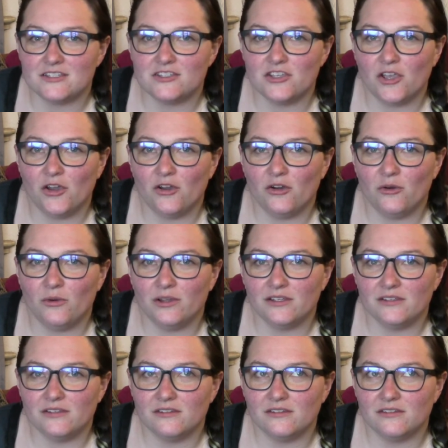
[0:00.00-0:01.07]
So
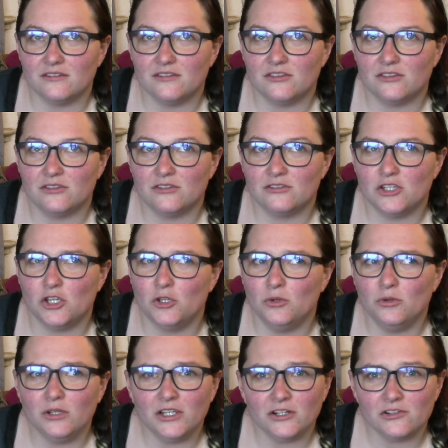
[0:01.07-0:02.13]

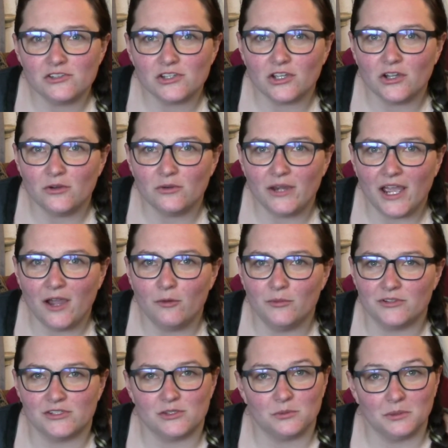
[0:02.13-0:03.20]
2 years ago now,
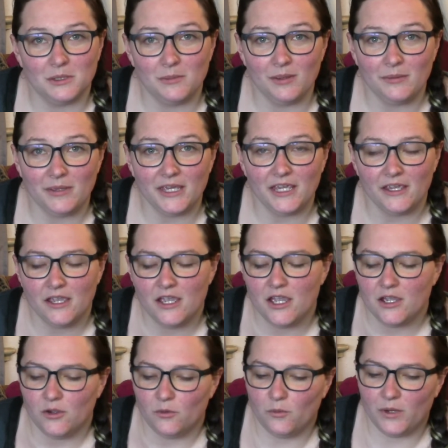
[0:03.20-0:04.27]
almost 3 maybe,
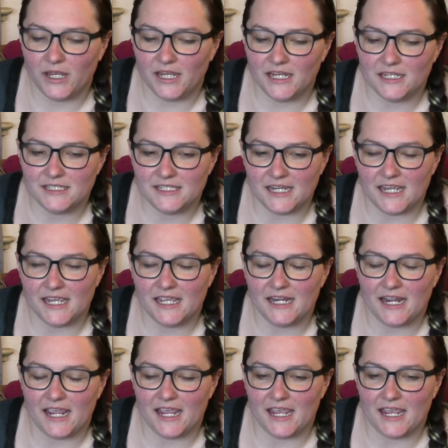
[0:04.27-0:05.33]
we
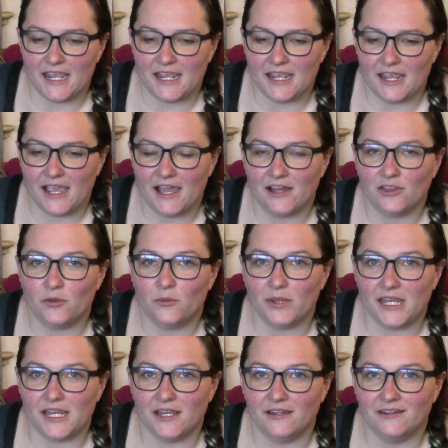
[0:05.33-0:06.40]
did a
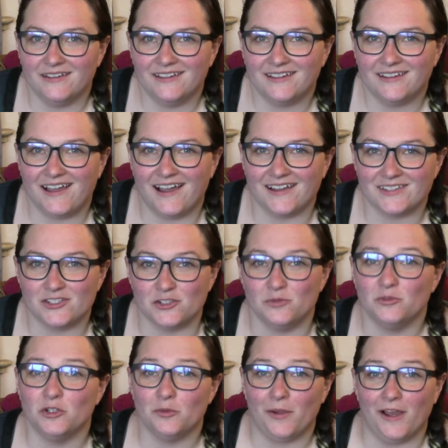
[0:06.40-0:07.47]
Halloween
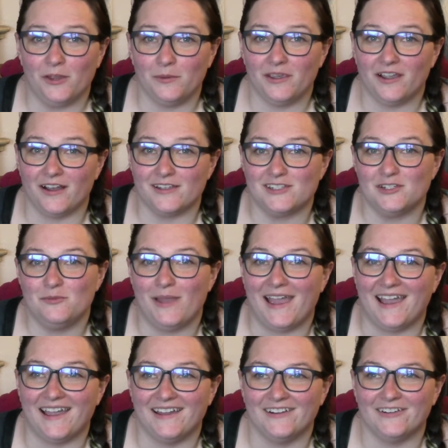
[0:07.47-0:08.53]
costume, group Halloween costume
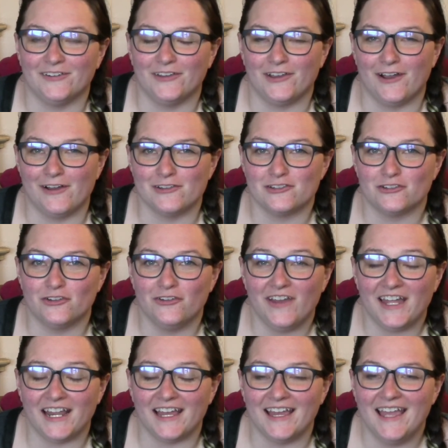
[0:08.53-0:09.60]
at Early College of
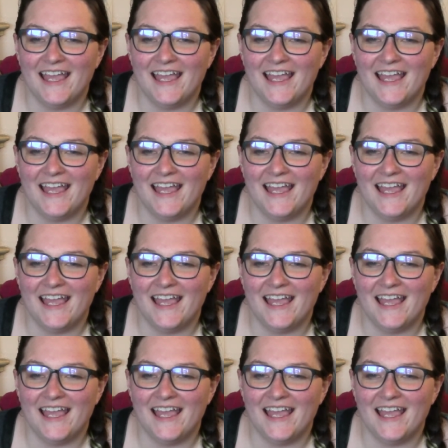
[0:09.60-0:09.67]
Nevada.